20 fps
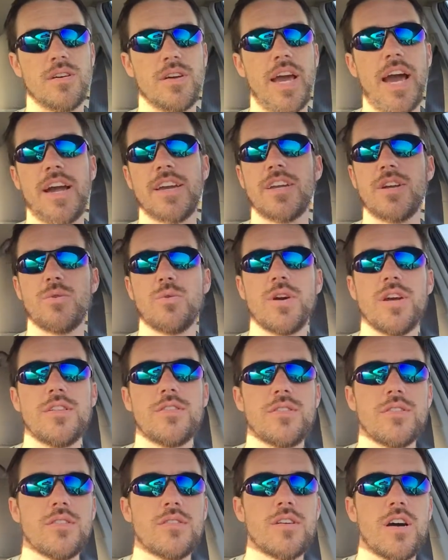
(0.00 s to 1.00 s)
hack your way
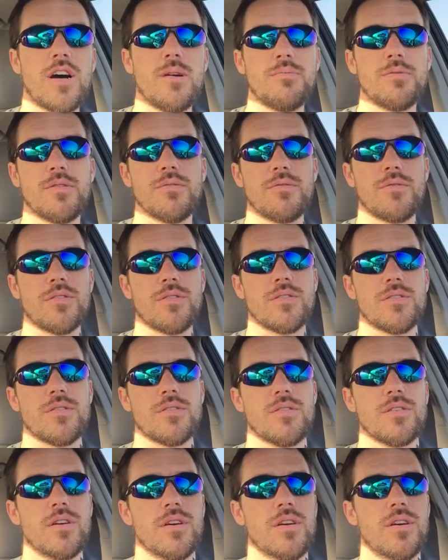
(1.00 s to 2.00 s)
to the top of the